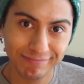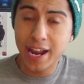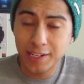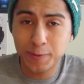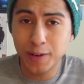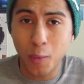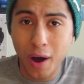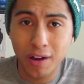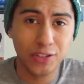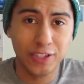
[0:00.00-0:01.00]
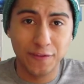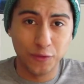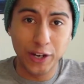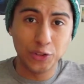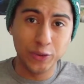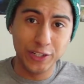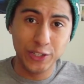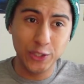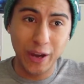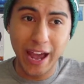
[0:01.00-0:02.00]
And it's been a while since I've rage quit
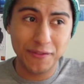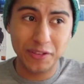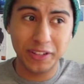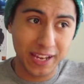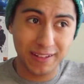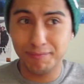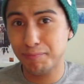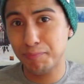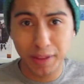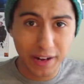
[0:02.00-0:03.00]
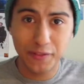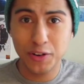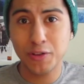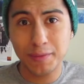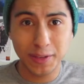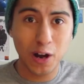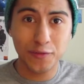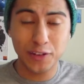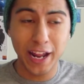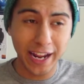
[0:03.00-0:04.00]
too. I haven't like played video games that
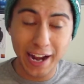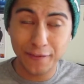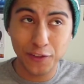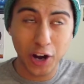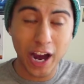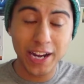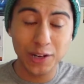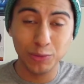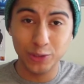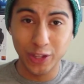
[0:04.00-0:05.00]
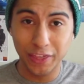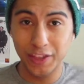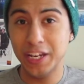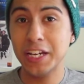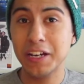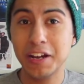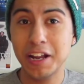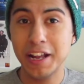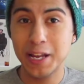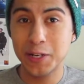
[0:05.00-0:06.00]
often, and I kind of forgot it was a thing
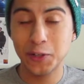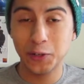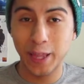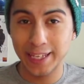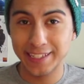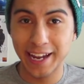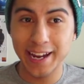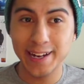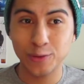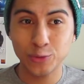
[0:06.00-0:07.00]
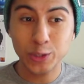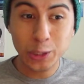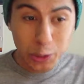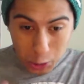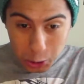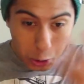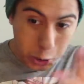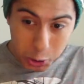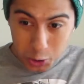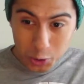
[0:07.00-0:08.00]
until last night. And I was like,
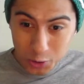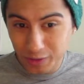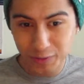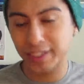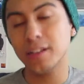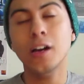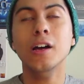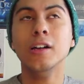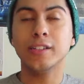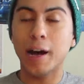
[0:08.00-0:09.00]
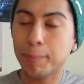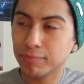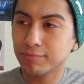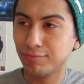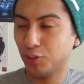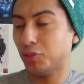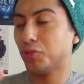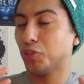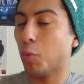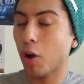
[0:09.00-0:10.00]
and I was like, stop,
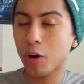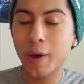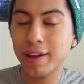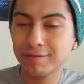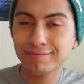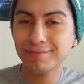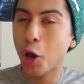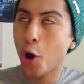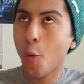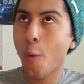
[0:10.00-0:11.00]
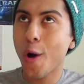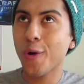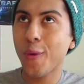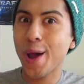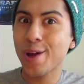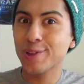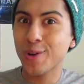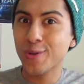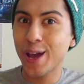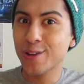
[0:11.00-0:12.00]
just walk away. Walk away is
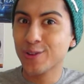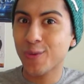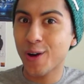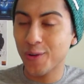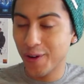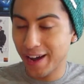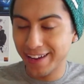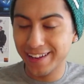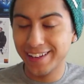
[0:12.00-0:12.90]
okay, just walk away.